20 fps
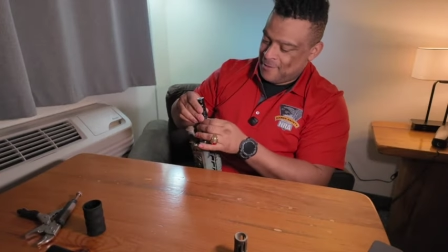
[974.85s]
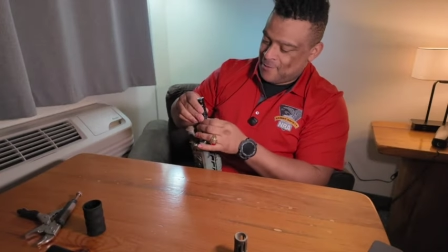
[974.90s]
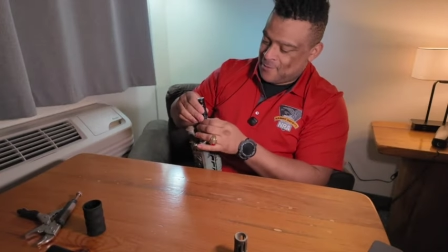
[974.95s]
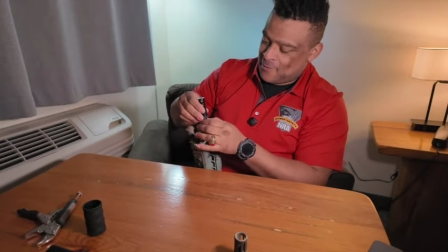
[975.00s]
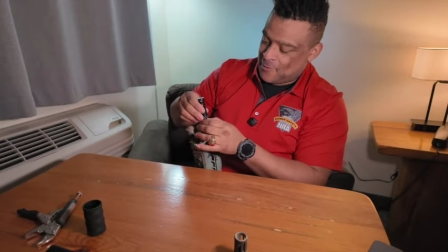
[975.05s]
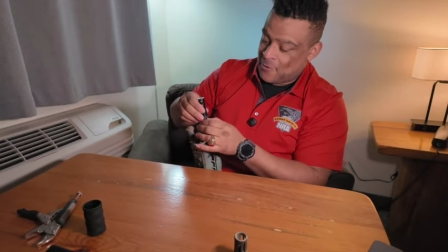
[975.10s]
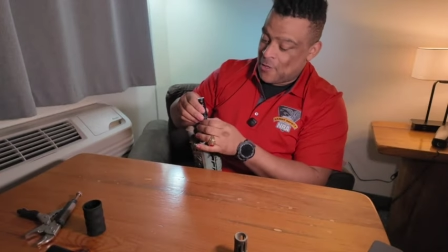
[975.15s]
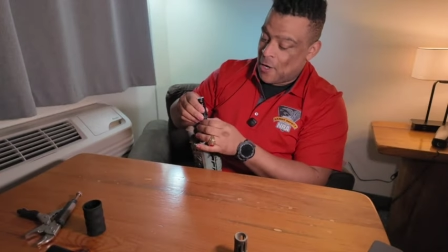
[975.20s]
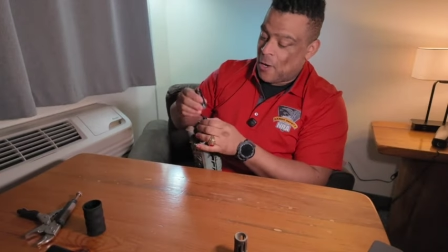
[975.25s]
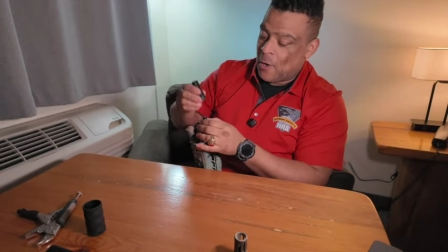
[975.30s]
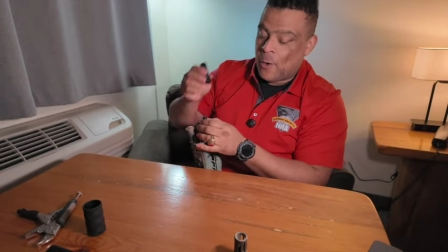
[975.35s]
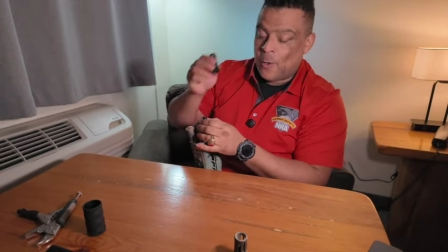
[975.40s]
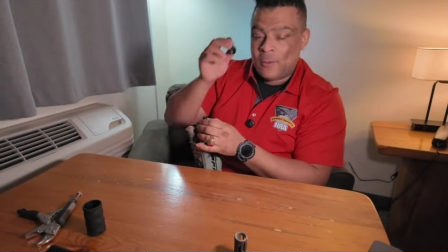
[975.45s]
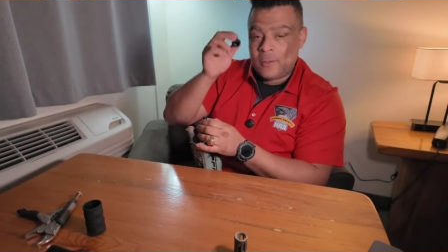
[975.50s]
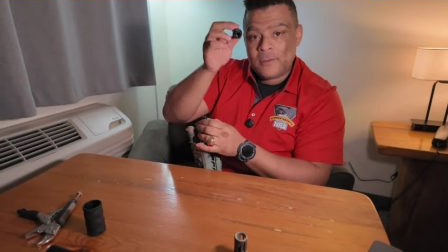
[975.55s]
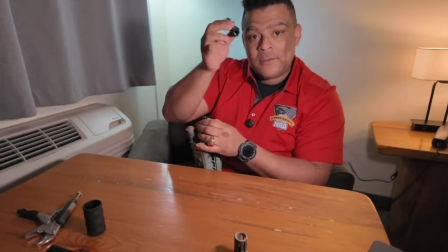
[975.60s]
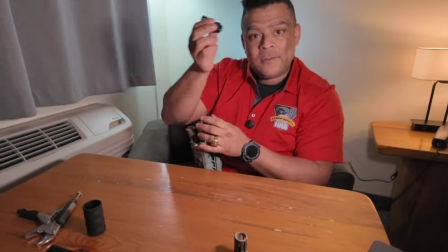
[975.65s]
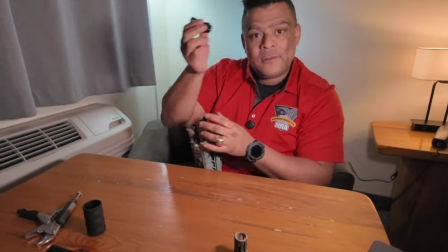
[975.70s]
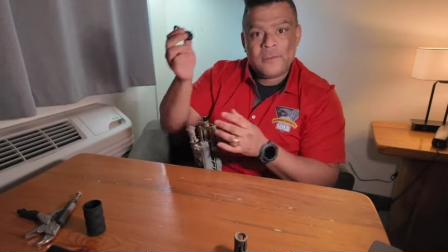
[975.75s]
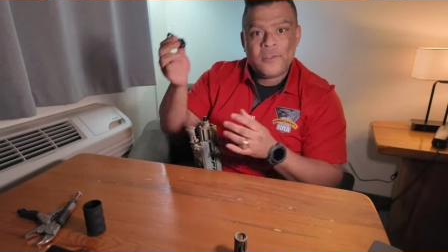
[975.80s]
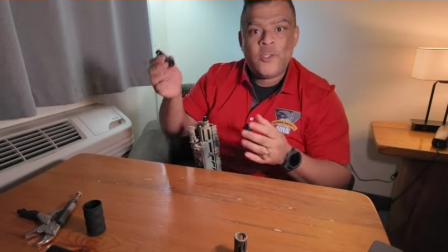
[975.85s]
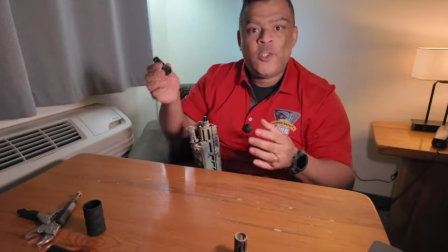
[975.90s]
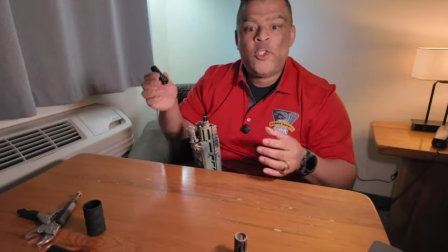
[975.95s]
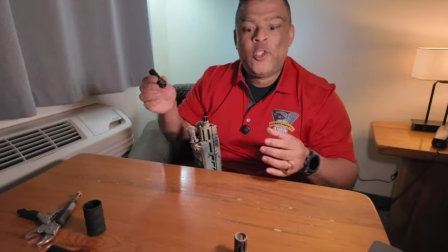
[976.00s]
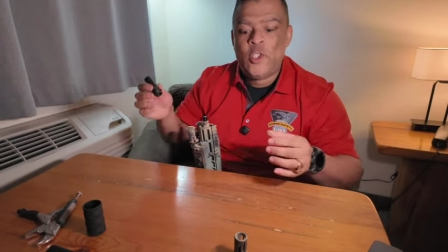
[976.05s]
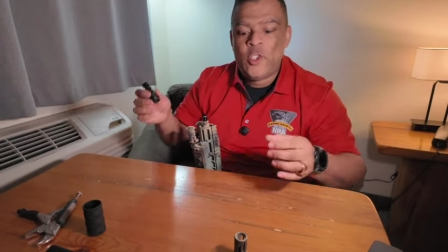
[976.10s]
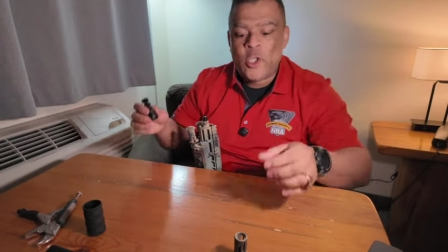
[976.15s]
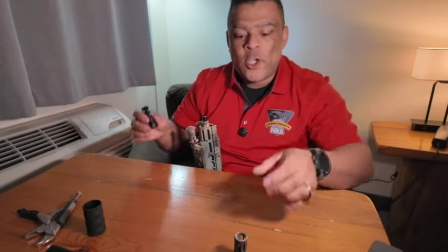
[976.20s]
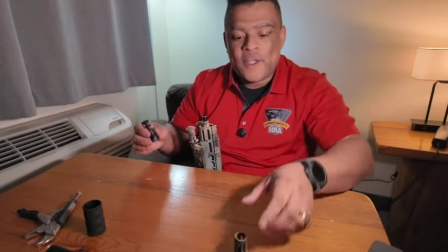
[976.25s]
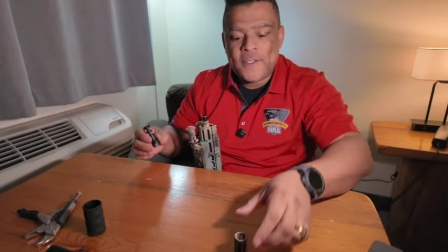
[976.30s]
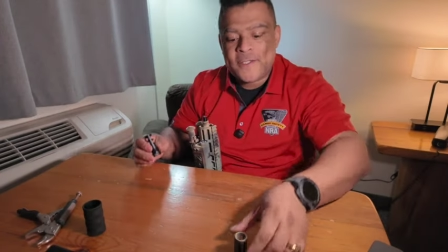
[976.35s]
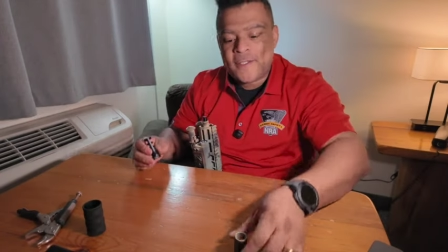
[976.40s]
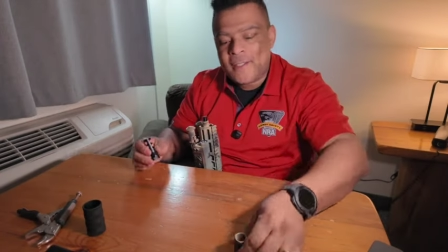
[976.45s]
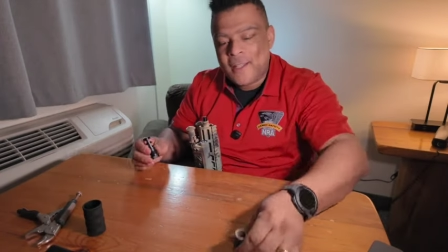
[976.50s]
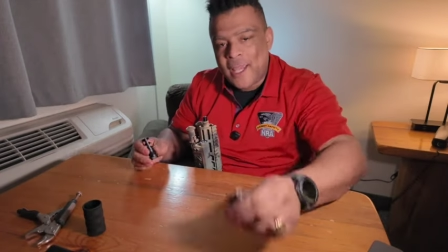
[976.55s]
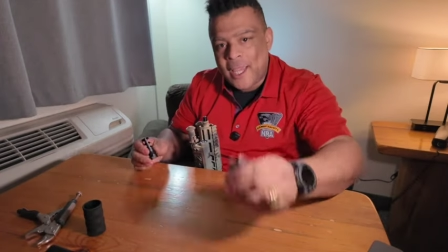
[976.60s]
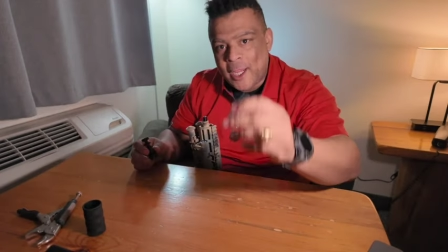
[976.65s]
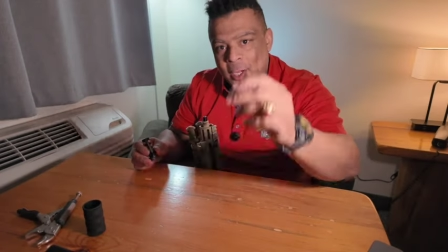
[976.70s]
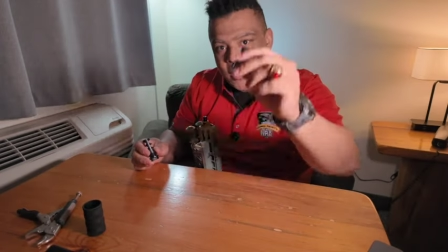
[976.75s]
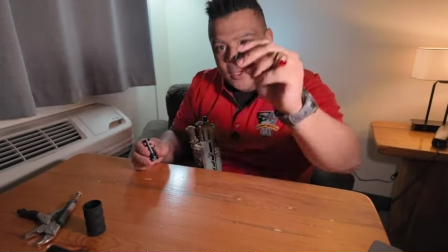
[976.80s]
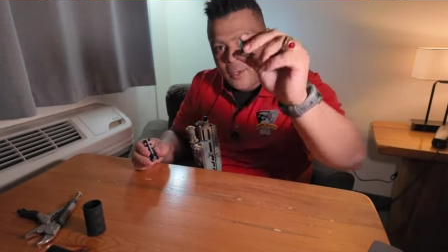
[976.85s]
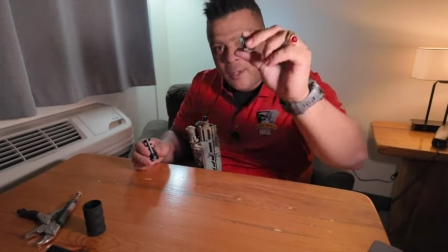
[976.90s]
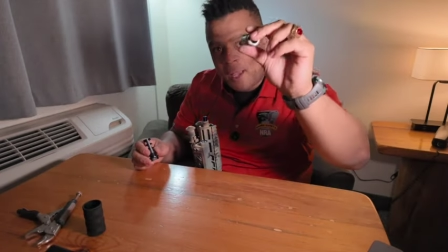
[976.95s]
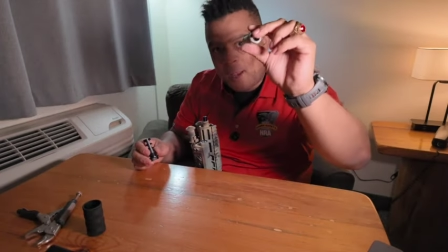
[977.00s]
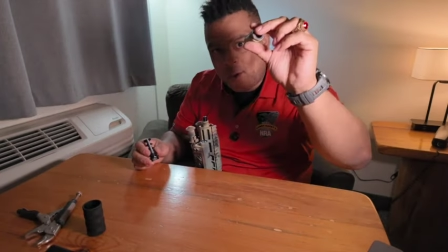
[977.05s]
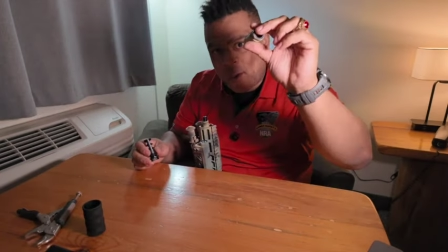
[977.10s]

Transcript: So just like